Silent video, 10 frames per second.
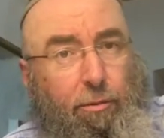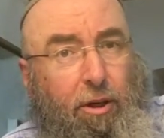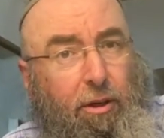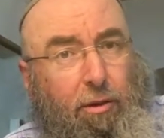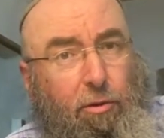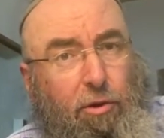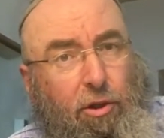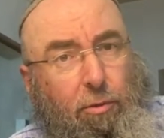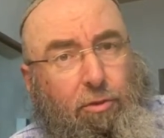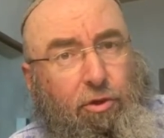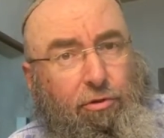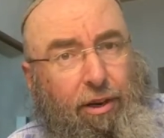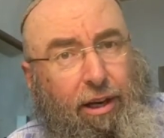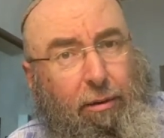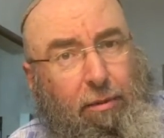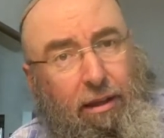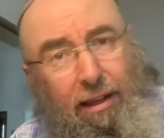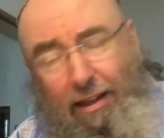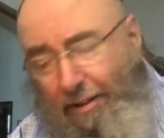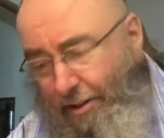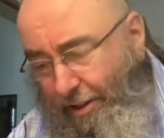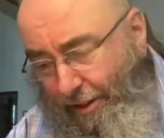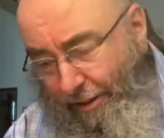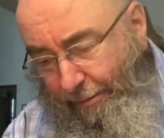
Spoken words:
and miles upstream, and